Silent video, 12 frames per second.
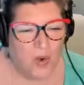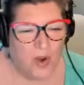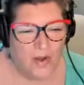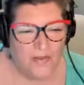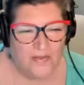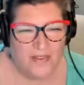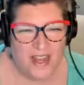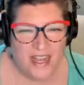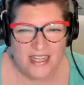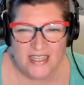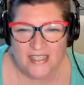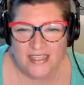
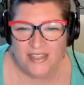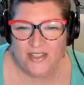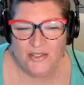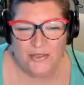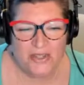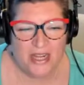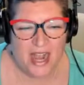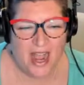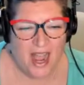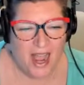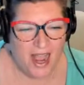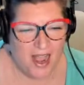fun to
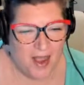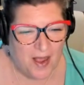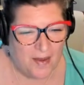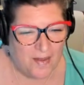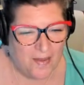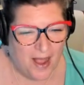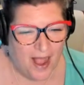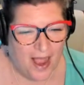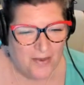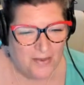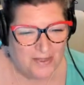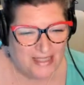come. I
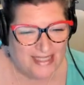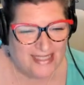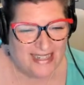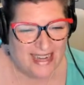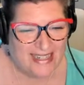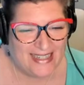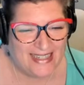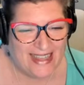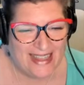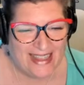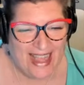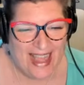will
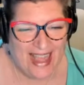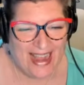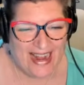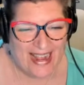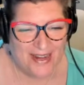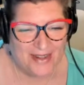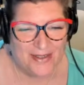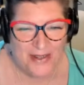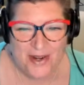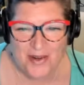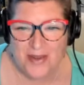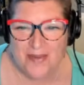second that. I don't
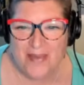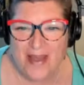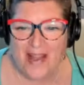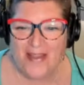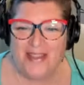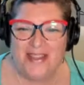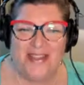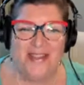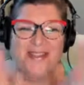know about you